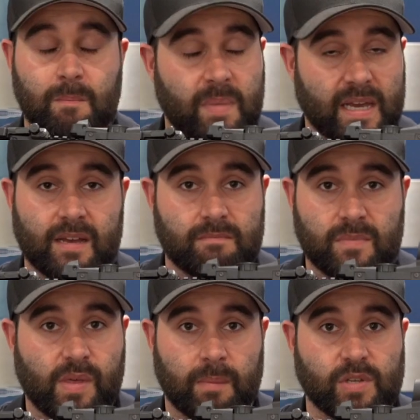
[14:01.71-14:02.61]
a big
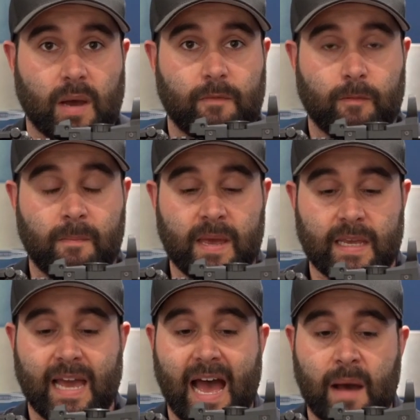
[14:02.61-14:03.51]
thumbs up from
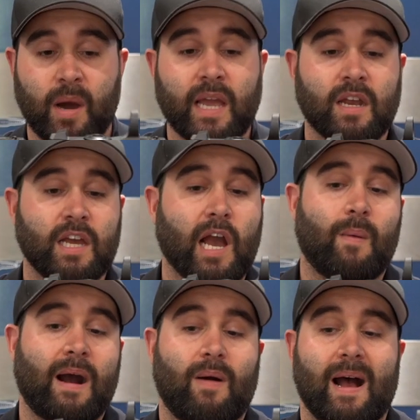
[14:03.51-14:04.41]
me. Am I gonna
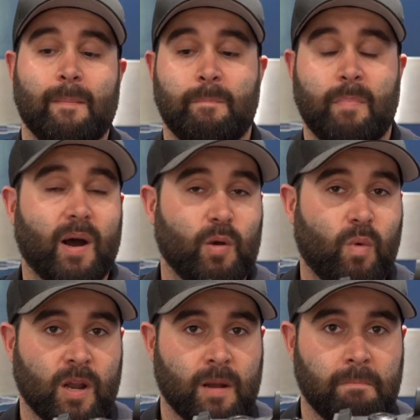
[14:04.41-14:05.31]
go out and buy
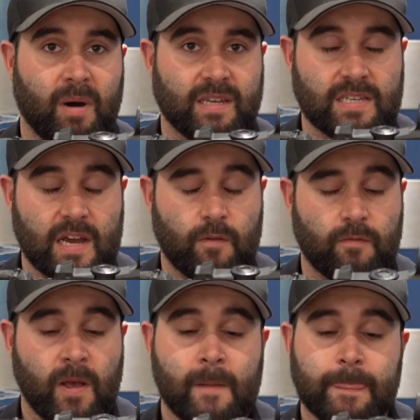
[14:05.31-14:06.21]
one myself?
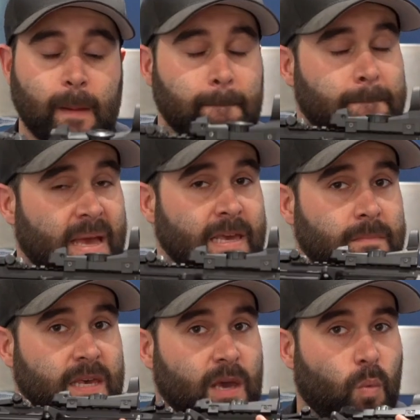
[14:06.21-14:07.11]

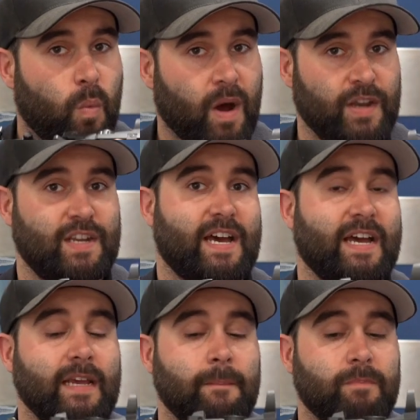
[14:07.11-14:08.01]
Maybe one
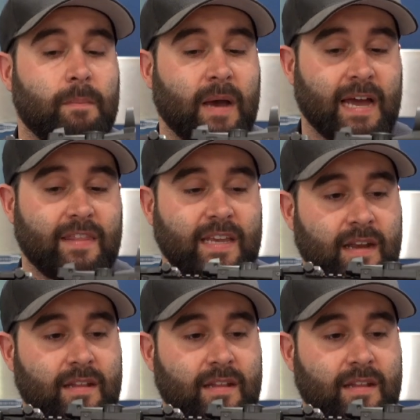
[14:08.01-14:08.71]
day, but at the